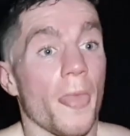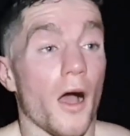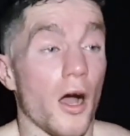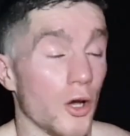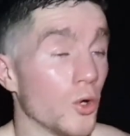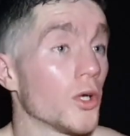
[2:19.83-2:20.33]

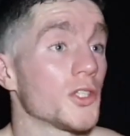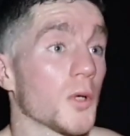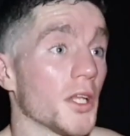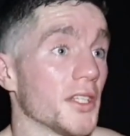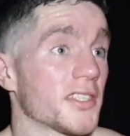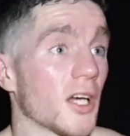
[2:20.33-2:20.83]
I always
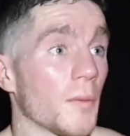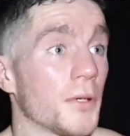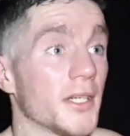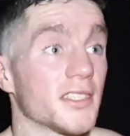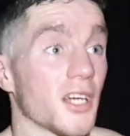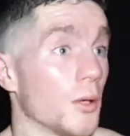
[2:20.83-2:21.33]
want the
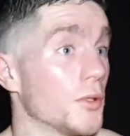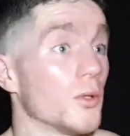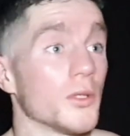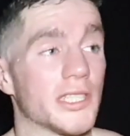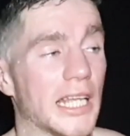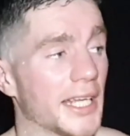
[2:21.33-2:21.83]
stoppage. I would
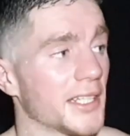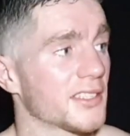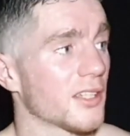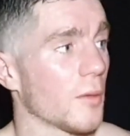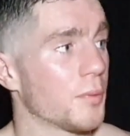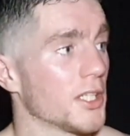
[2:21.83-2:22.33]
always like the
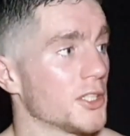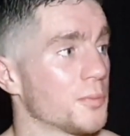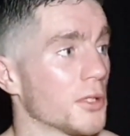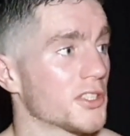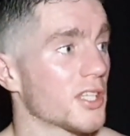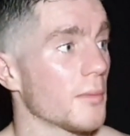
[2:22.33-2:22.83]
stoppage,
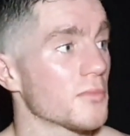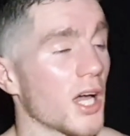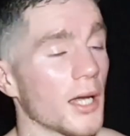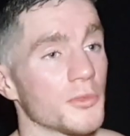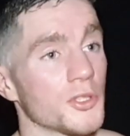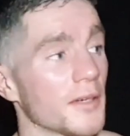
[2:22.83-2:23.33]
but
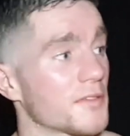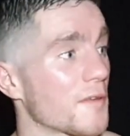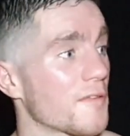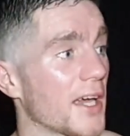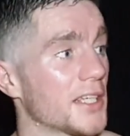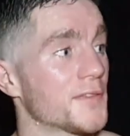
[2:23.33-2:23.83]
sometimes you have to
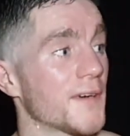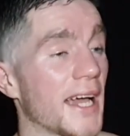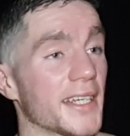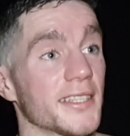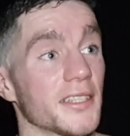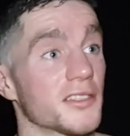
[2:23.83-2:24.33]
face
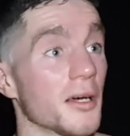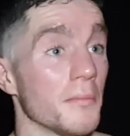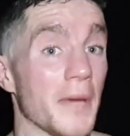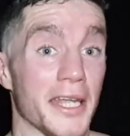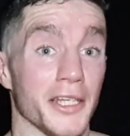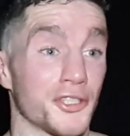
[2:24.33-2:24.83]
facts that some
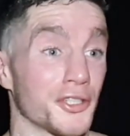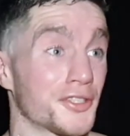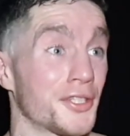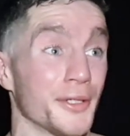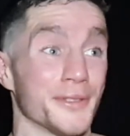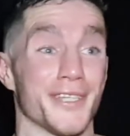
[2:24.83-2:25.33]
men are just
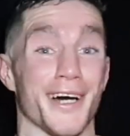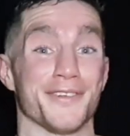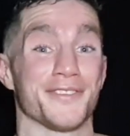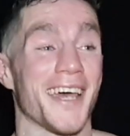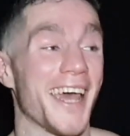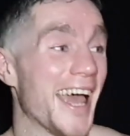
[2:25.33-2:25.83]
too
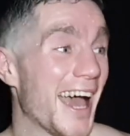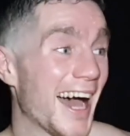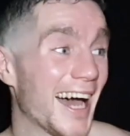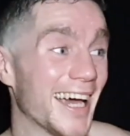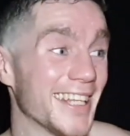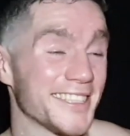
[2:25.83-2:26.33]
tough.
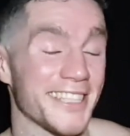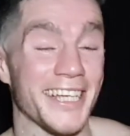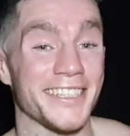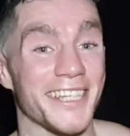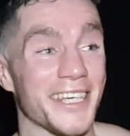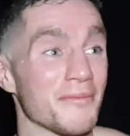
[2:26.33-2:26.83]
And
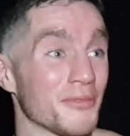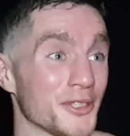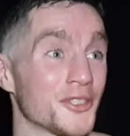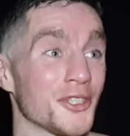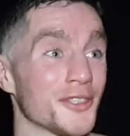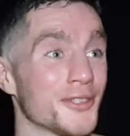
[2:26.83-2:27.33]
Sandeep was
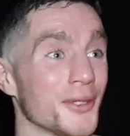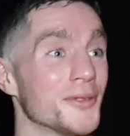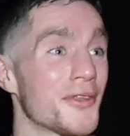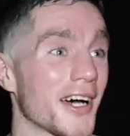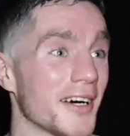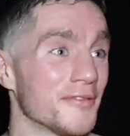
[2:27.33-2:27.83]
just too
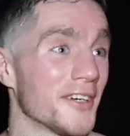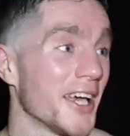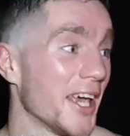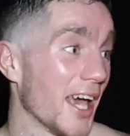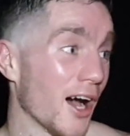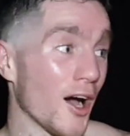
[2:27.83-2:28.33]
tough.
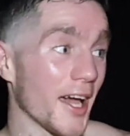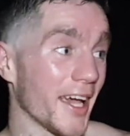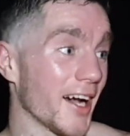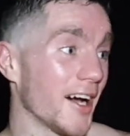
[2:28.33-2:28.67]
I